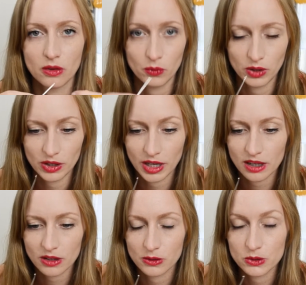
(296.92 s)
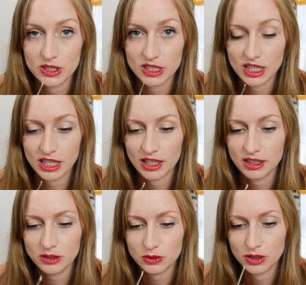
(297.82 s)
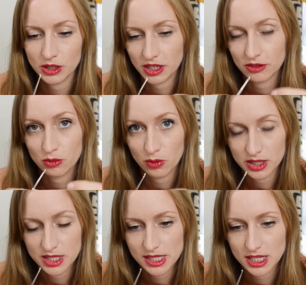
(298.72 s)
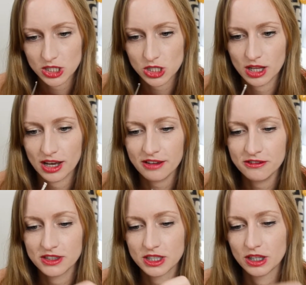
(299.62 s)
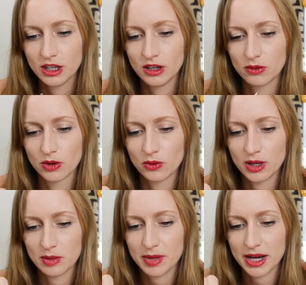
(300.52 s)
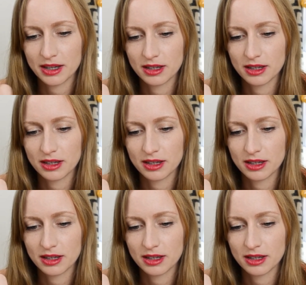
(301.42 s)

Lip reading: When you get close to the end, when you have one stitch left, we're going to